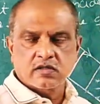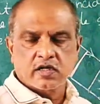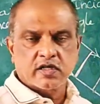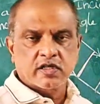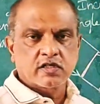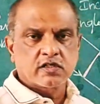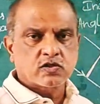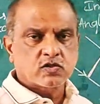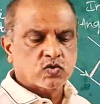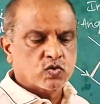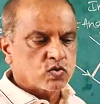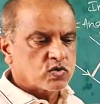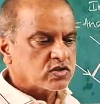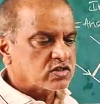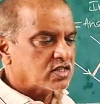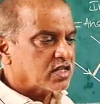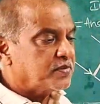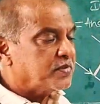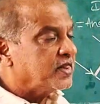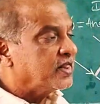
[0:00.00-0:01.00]
that is two
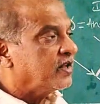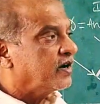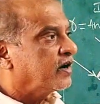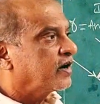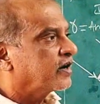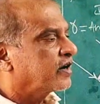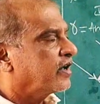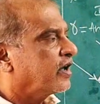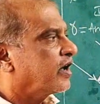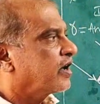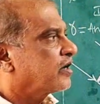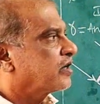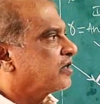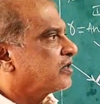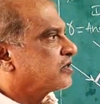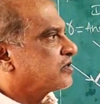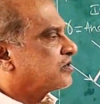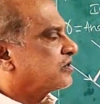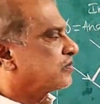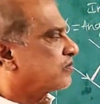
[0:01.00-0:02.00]
similar
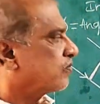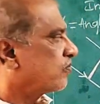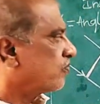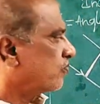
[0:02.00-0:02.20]
triangles.